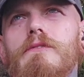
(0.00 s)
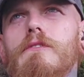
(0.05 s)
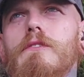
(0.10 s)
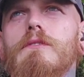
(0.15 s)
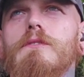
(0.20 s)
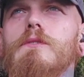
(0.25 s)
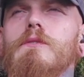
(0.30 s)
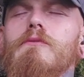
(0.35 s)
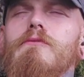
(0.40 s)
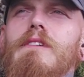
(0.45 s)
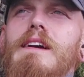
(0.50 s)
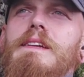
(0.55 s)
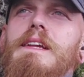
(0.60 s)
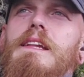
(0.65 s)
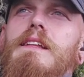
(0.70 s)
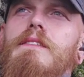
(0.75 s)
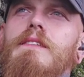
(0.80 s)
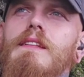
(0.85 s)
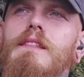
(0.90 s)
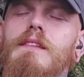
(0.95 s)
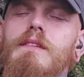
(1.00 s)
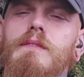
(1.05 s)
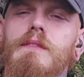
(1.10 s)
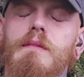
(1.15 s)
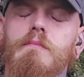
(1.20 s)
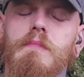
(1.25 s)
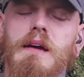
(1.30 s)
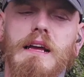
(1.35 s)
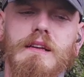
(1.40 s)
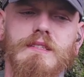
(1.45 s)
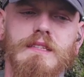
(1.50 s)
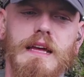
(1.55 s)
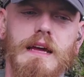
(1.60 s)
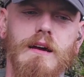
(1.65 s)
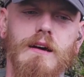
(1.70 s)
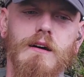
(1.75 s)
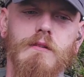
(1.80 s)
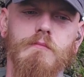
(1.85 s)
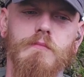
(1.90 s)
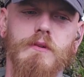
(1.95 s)
I've not sort of read anything that, that backs
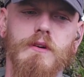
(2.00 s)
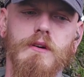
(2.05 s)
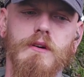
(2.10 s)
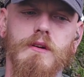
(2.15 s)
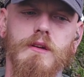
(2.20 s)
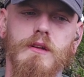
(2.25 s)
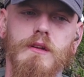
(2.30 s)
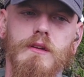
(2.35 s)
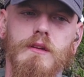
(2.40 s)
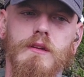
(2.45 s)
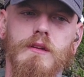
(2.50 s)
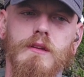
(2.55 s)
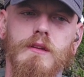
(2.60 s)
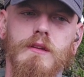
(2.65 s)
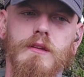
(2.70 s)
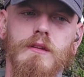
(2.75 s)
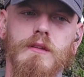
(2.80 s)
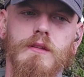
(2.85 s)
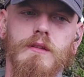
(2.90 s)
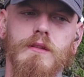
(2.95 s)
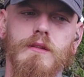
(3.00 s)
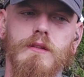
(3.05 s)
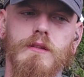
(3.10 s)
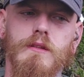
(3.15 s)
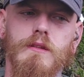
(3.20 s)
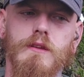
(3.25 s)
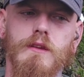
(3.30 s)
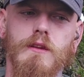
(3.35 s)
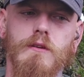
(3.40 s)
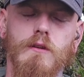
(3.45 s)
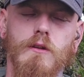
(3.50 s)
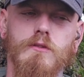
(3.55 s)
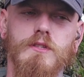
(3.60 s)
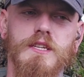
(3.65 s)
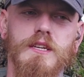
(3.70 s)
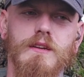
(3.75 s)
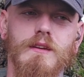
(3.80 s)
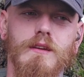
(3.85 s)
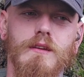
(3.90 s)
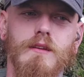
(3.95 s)
that up, but you know,
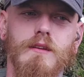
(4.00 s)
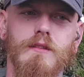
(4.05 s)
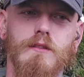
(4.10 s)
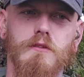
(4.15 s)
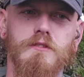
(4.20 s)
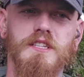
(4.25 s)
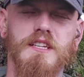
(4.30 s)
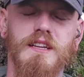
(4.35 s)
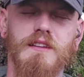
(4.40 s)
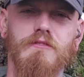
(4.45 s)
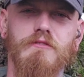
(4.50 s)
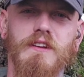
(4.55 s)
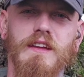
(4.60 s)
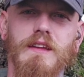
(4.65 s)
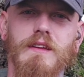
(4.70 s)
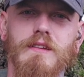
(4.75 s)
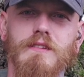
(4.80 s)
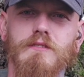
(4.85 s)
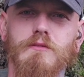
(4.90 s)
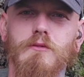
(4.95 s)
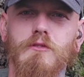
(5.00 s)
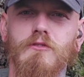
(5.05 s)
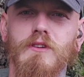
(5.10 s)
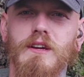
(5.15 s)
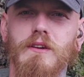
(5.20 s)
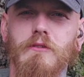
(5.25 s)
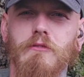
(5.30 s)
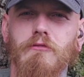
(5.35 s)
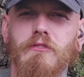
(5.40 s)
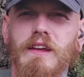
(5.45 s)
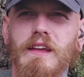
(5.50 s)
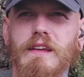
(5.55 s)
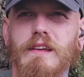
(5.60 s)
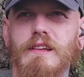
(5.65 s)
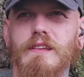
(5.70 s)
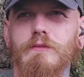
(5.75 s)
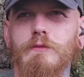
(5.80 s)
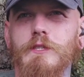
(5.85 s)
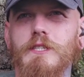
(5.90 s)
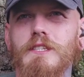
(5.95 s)
logic, logically thinking, sort of critical
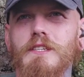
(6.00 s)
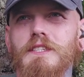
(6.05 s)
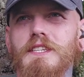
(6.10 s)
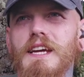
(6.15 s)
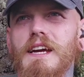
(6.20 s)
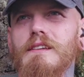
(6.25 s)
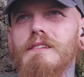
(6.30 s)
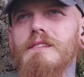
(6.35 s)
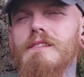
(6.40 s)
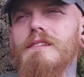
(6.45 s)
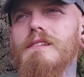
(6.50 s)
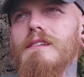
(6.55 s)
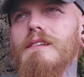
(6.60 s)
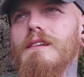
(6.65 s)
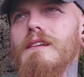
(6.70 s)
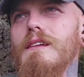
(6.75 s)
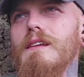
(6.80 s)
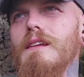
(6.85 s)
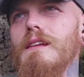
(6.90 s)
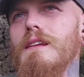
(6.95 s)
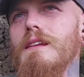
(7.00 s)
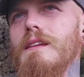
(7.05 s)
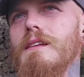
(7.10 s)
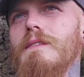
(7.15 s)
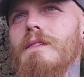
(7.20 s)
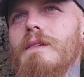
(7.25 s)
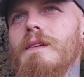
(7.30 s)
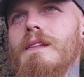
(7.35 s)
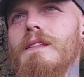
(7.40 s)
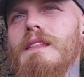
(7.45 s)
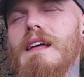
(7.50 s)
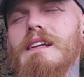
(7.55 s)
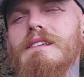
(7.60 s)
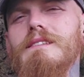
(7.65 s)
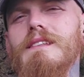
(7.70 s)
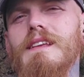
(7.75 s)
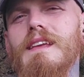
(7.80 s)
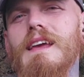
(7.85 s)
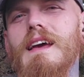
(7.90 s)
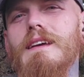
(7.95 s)
thinking would suggest
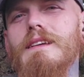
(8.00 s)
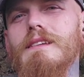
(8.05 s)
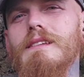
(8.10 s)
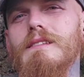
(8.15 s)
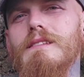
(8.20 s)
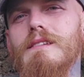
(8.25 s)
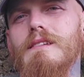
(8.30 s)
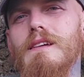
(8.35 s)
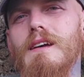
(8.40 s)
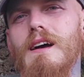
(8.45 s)
that's the case.